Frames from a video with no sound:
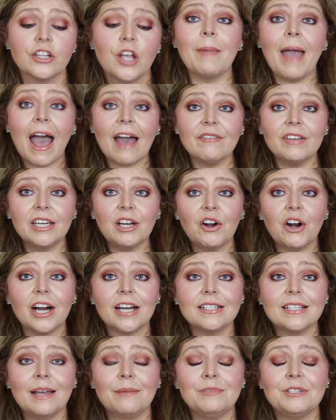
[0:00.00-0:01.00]
I'm having a
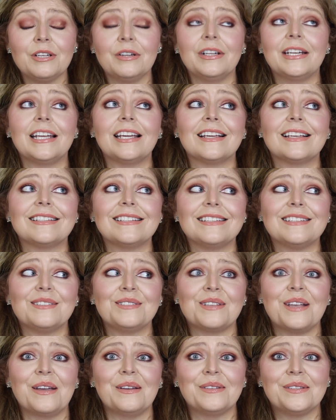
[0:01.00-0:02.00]
hard time doing it because it's
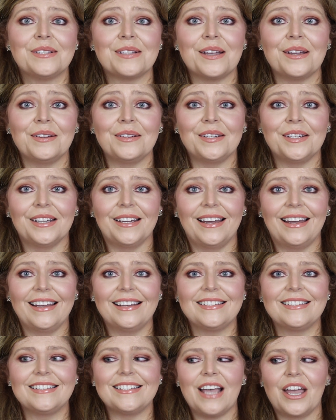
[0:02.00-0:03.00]
so
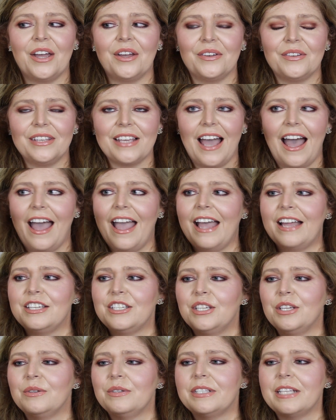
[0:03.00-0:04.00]
good. So yeah, I
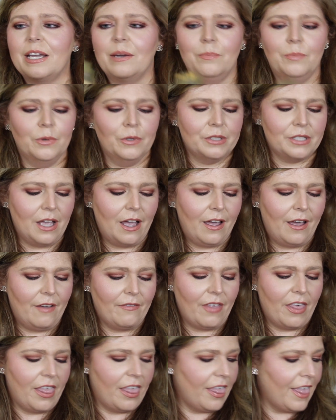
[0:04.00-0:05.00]
had 2 samples
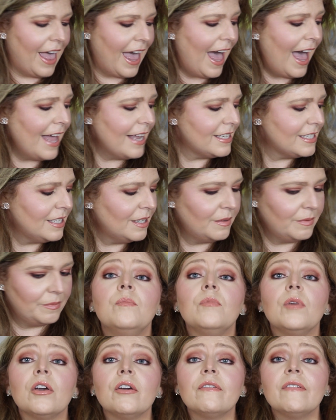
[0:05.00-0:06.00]
of that.
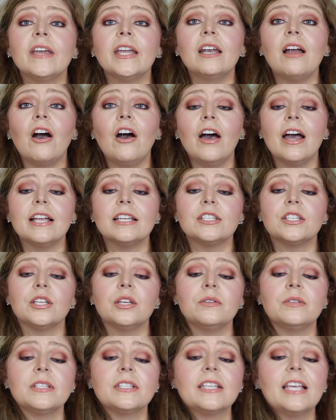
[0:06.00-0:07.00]
Moving on
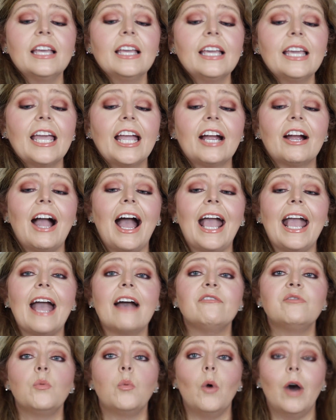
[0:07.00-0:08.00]
to skincare, I
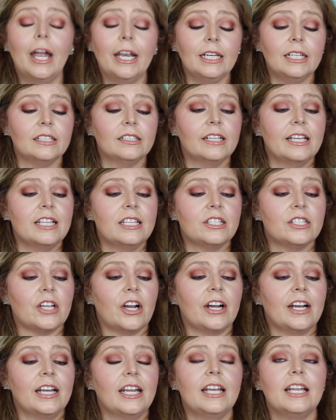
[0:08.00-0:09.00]
have one
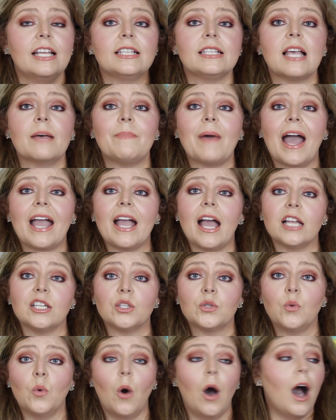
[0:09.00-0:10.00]
cleanser, and it is by
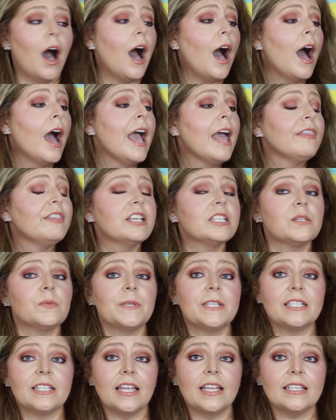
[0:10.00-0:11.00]
Ouai. This
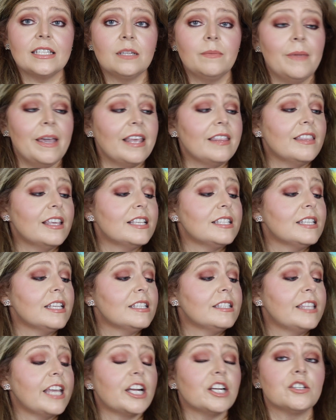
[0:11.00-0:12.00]
was sent to me. This
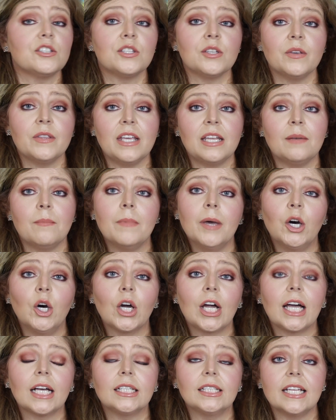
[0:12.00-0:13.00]
is their Soothing
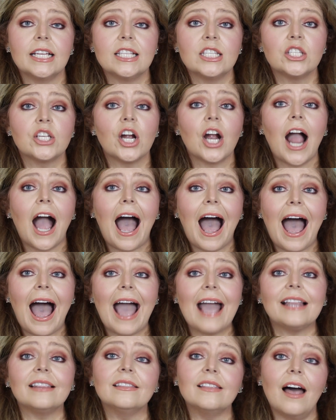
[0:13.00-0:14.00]
Milk Cleanser.
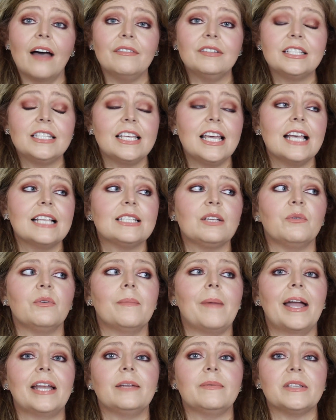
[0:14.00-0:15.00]
I loved this. It
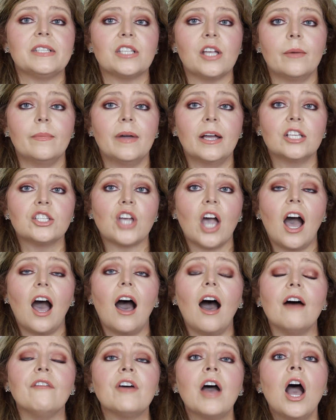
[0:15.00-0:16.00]
reminded me so much
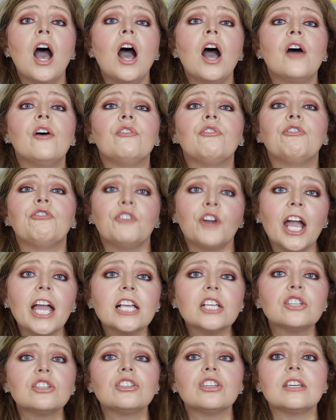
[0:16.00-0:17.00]
of
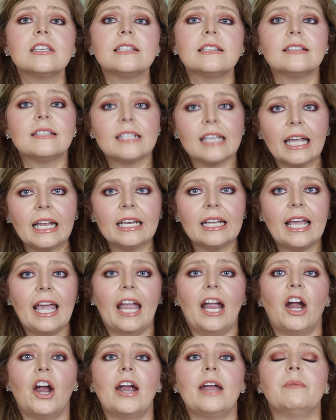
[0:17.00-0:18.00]
French
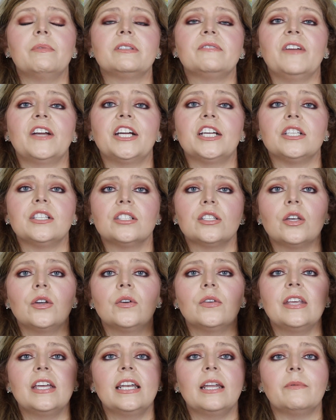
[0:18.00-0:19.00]
skincare. It was very
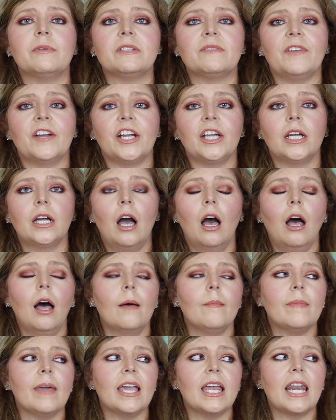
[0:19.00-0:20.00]
soothing. It was very
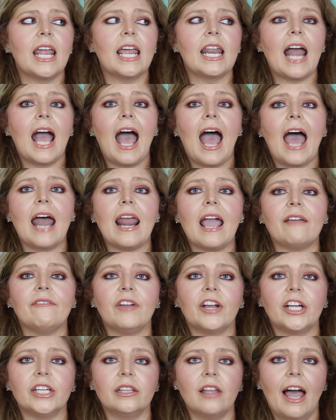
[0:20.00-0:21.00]
calming. It had a
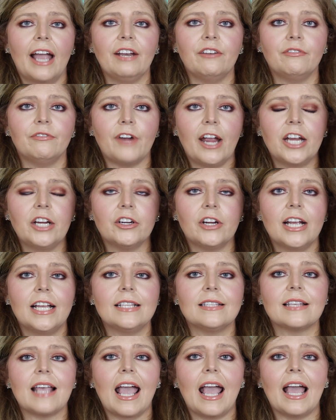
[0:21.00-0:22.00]
very light
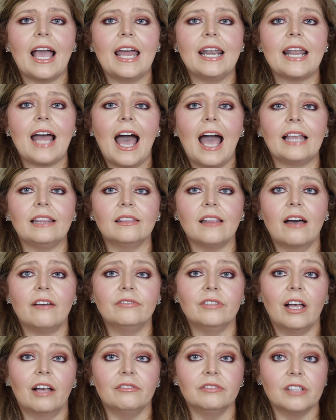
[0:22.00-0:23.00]
fragrance, and I
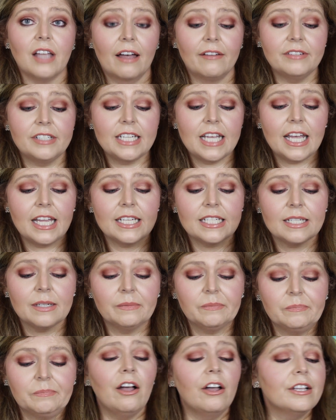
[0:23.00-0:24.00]
loved it.
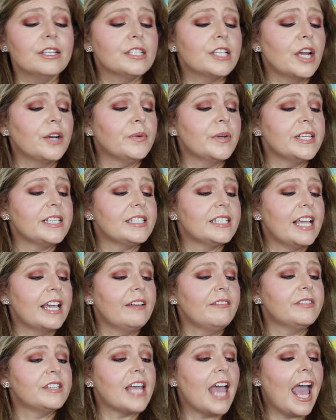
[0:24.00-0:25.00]
I also
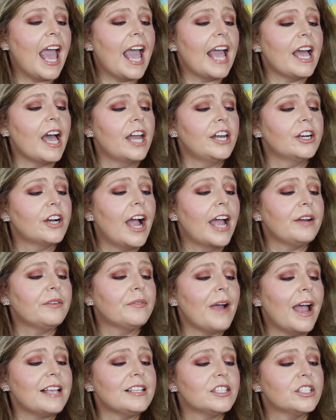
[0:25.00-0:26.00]
received a Under Eye
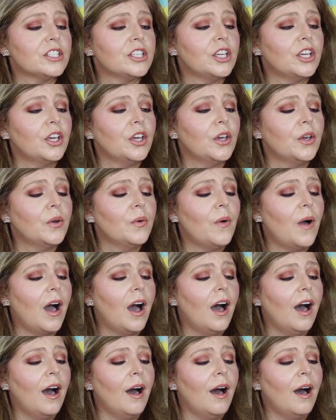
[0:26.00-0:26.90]
Rescue.